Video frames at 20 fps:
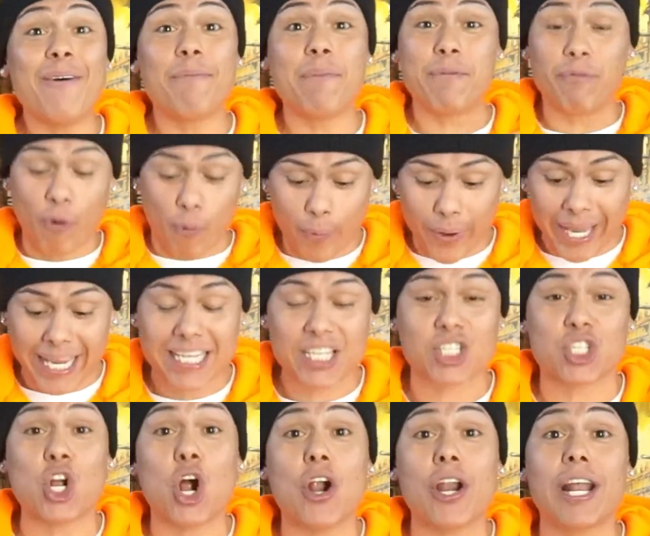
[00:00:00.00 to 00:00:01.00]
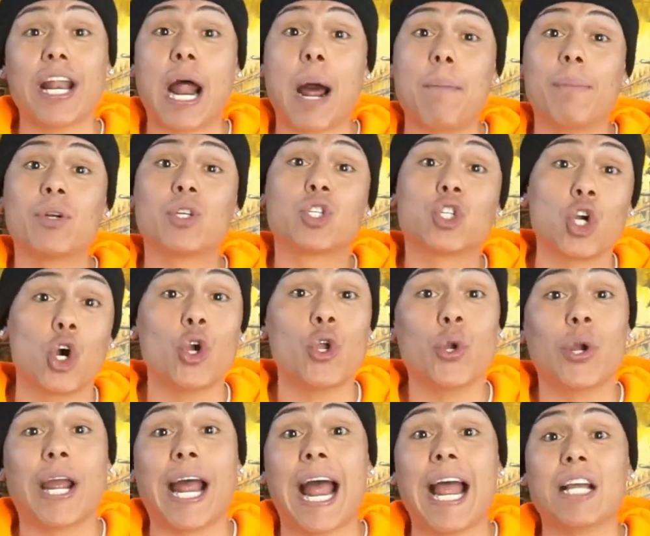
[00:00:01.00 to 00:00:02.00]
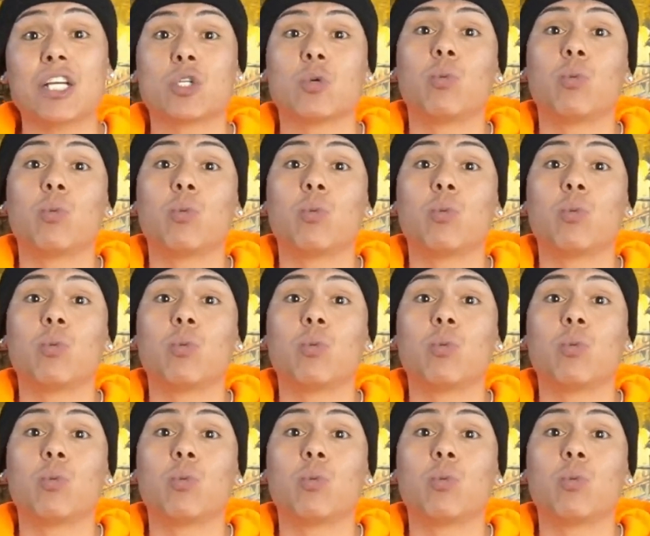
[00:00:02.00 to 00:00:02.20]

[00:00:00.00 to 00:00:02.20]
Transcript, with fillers: before we get started, I'm gonna show you guys